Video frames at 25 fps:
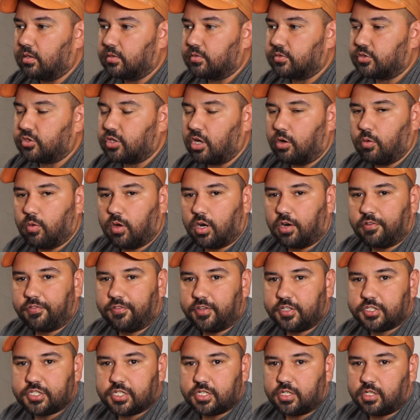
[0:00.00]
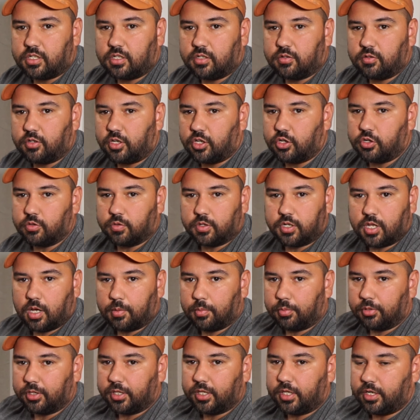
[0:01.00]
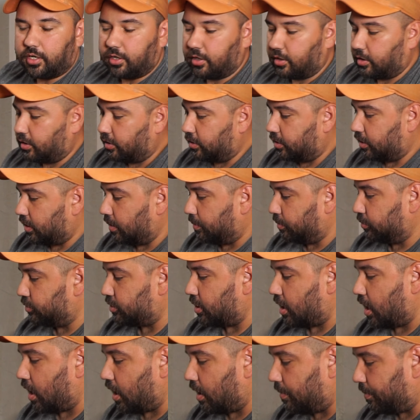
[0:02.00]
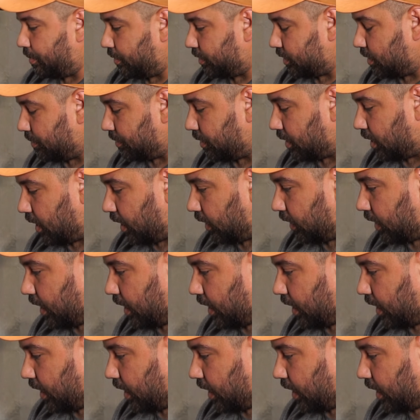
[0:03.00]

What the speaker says: saltwater fishing. You could do a double leader, double drop, or something like